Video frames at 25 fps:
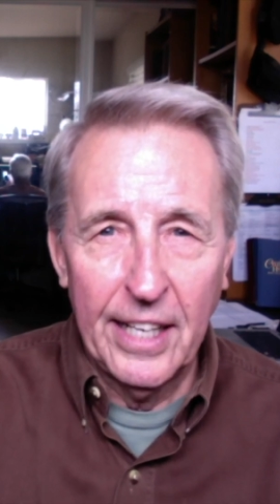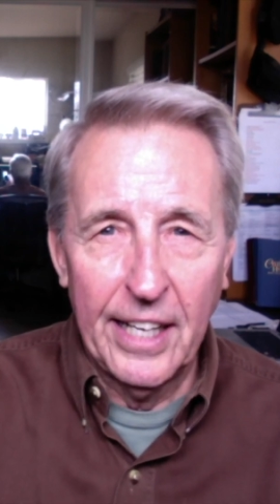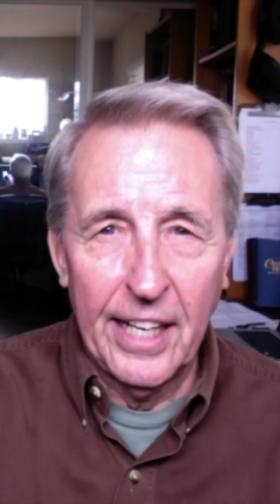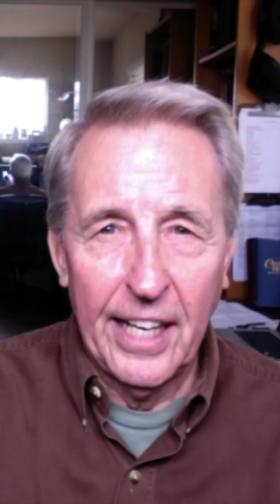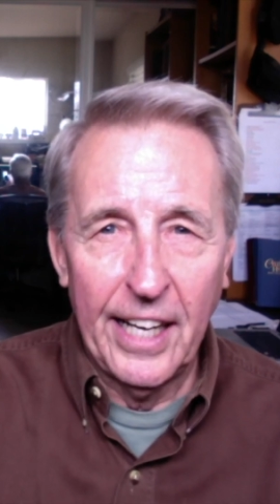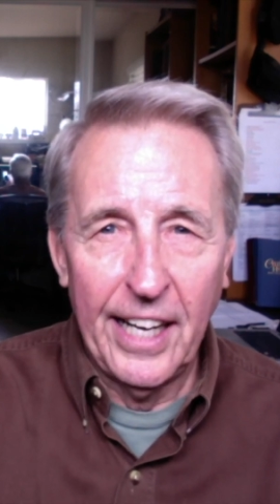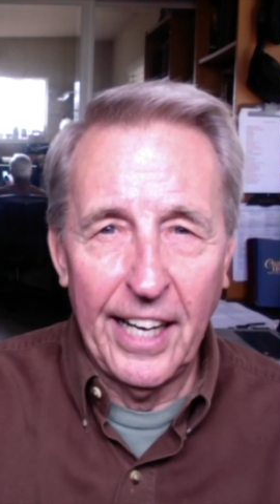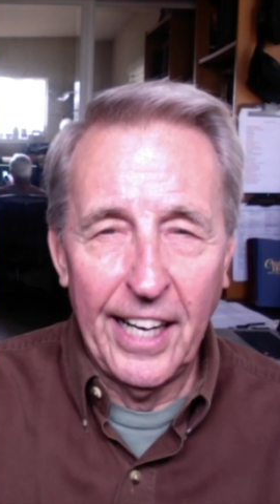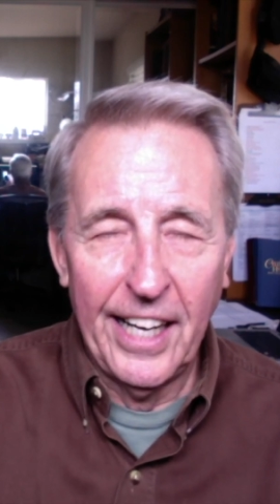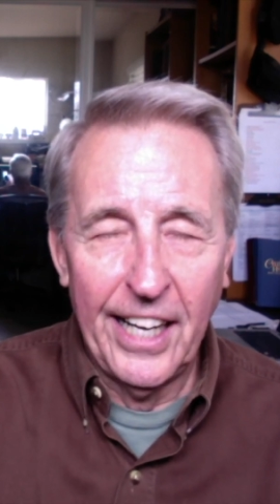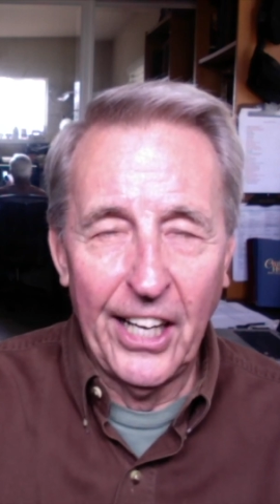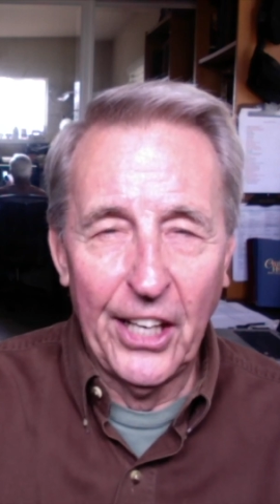
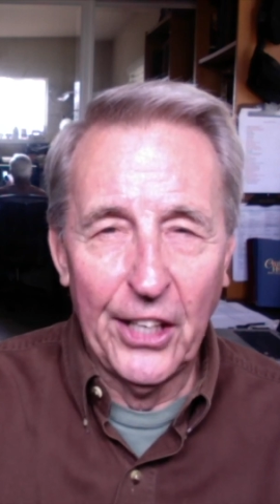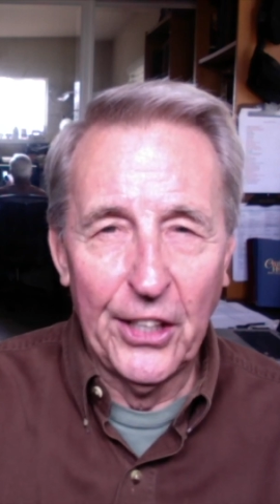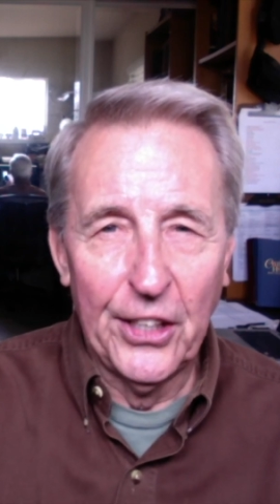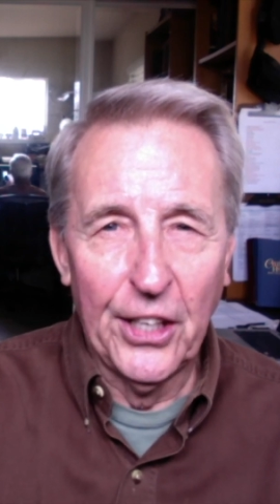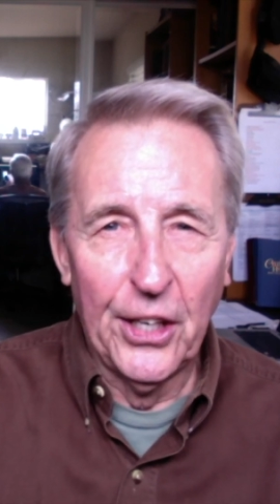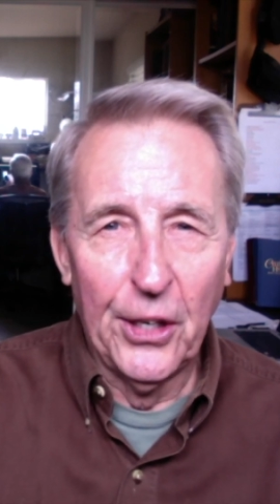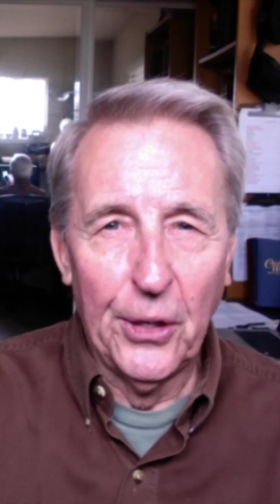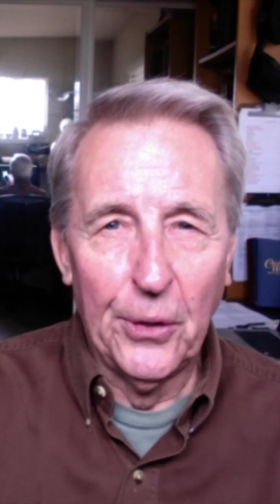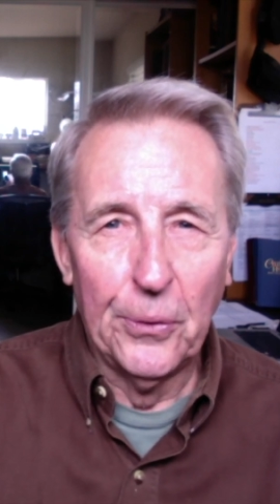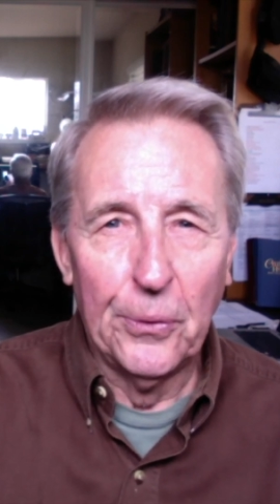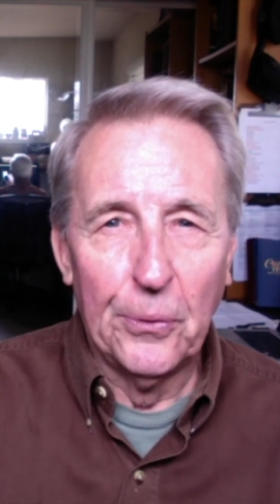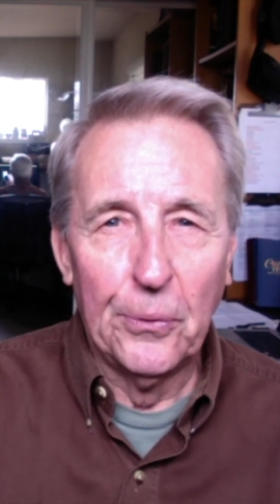And
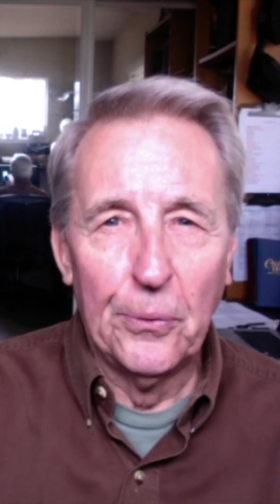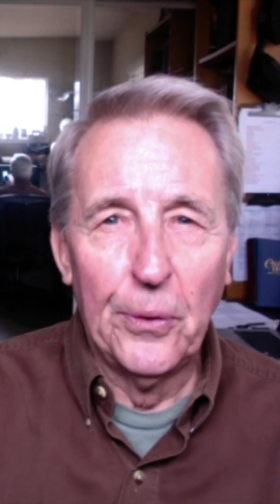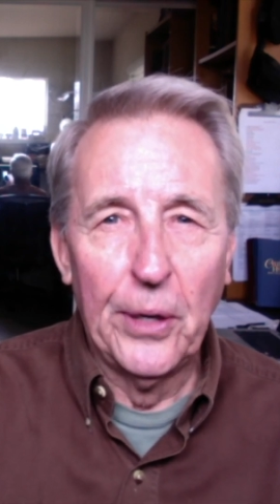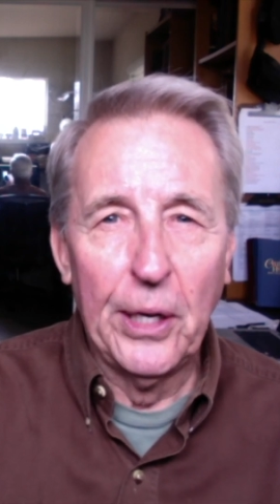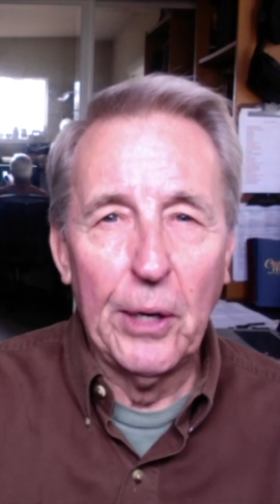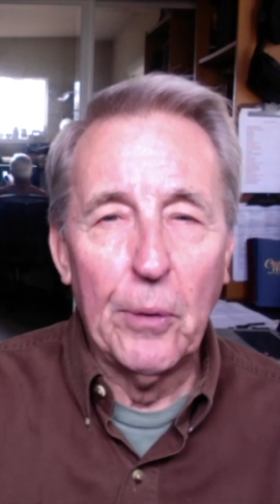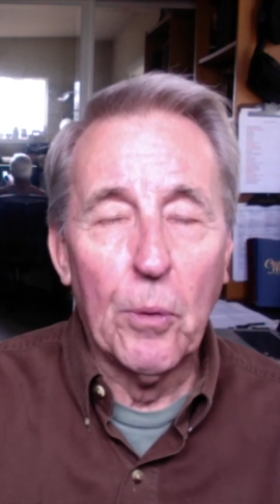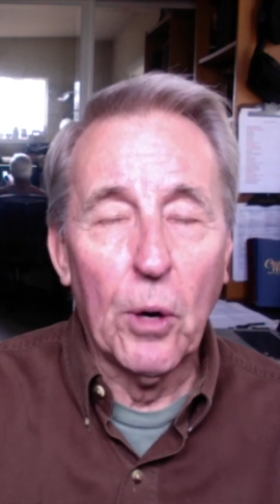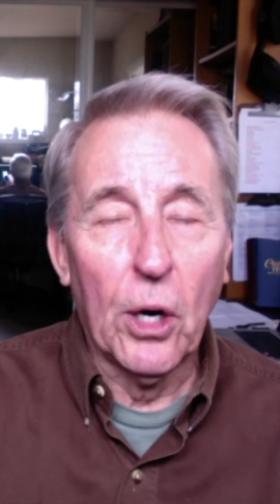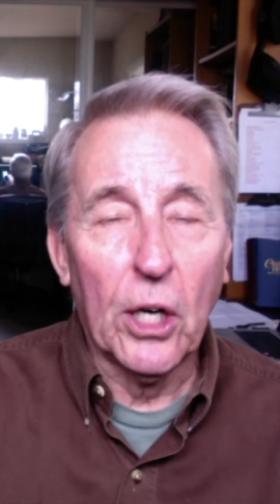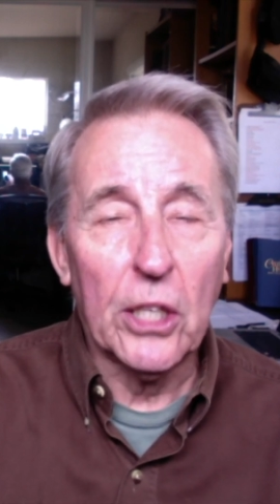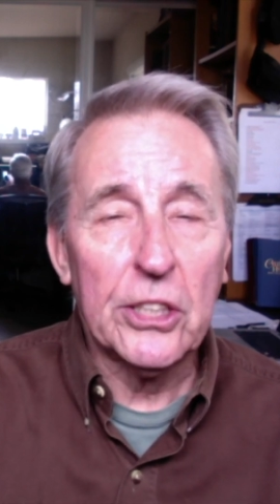uh, we
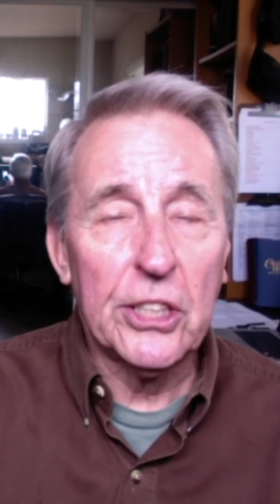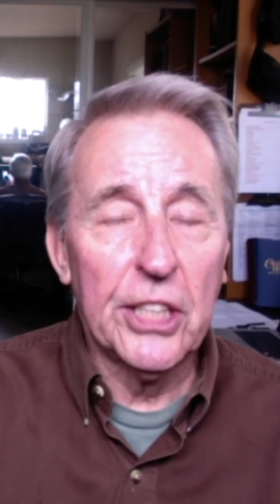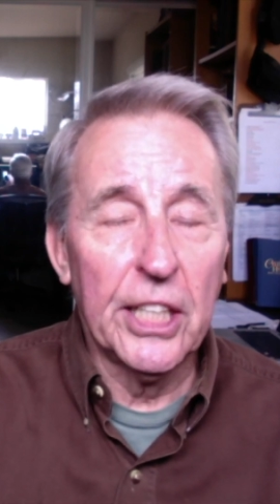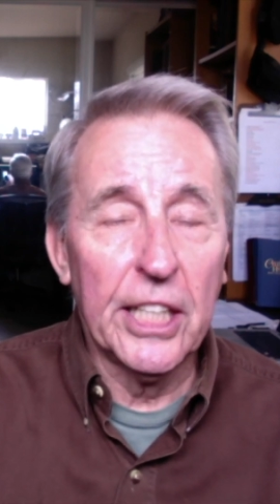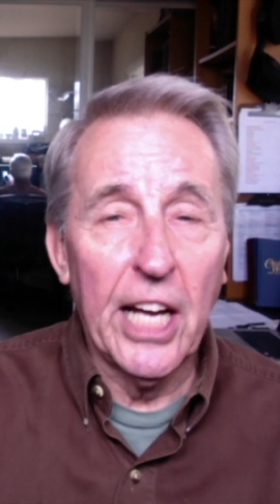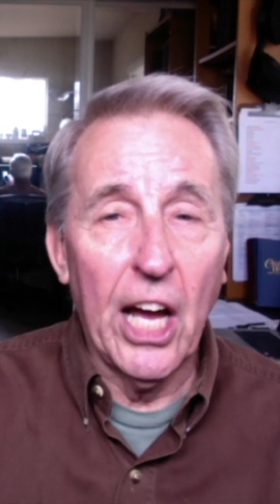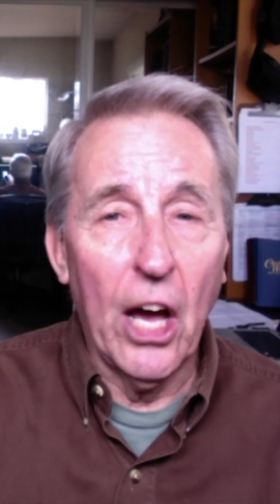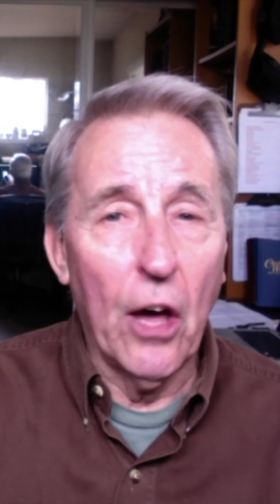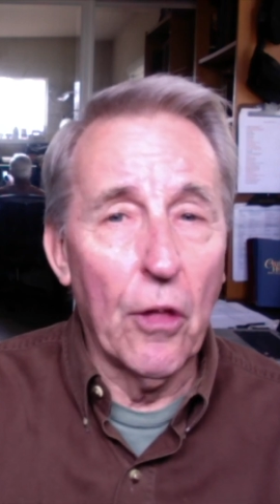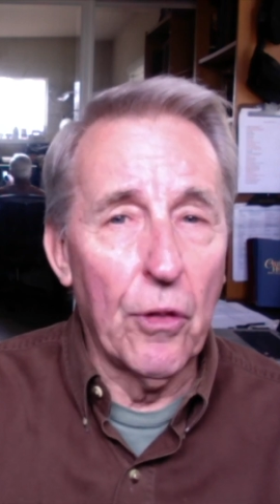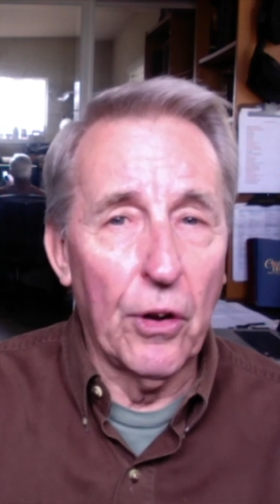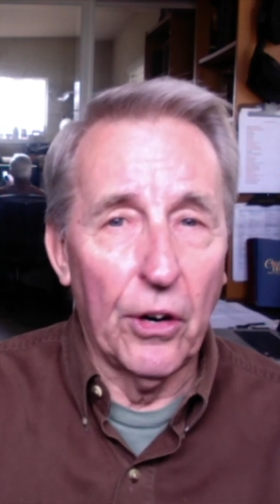worked
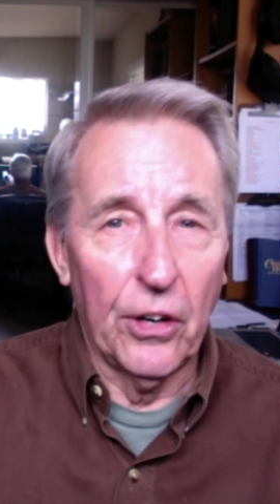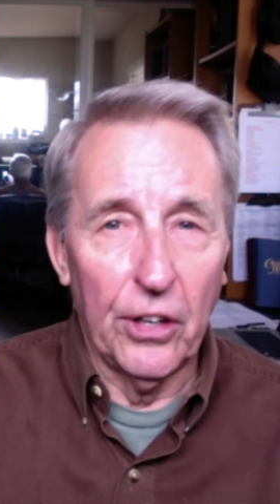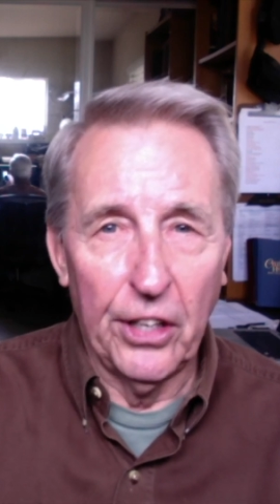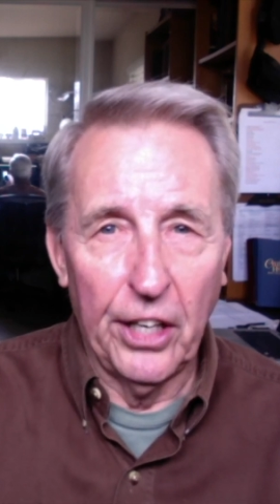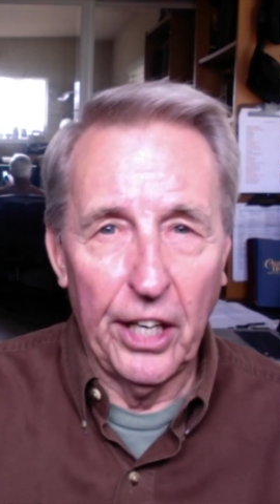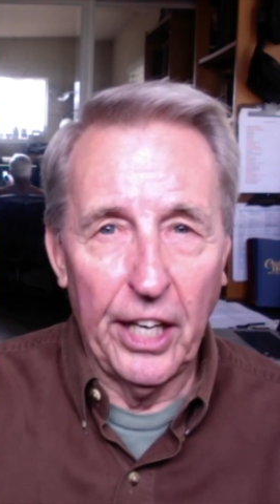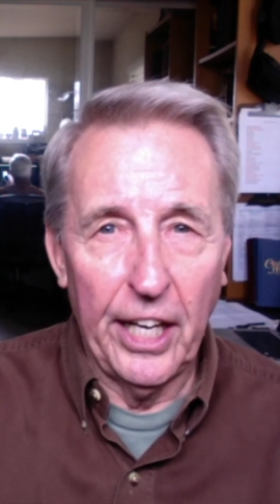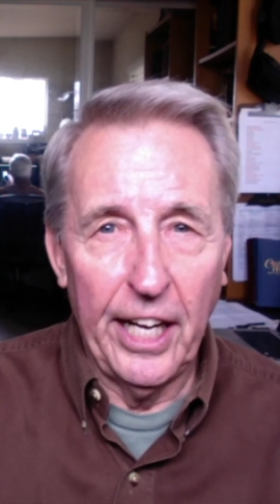together,